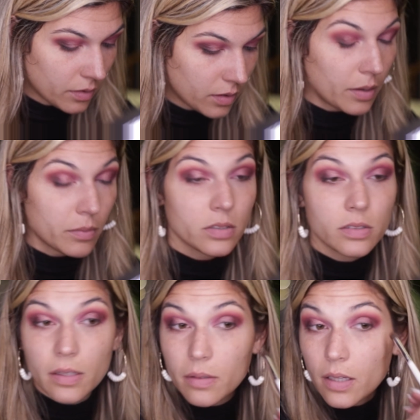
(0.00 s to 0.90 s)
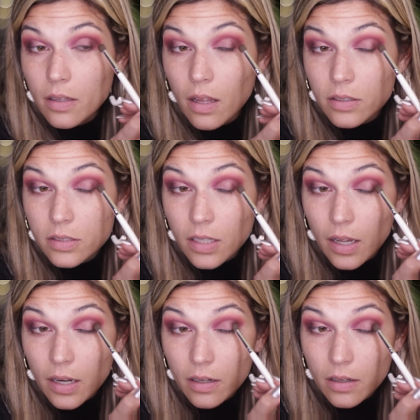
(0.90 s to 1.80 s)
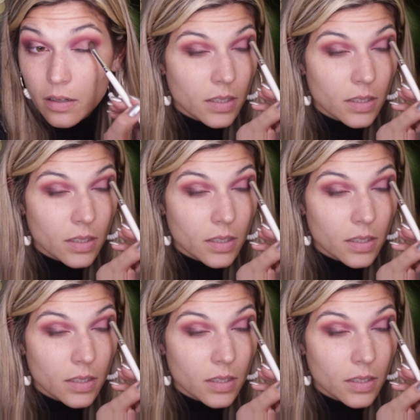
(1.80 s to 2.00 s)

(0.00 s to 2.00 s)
I'm gonna do the same thing on the other side.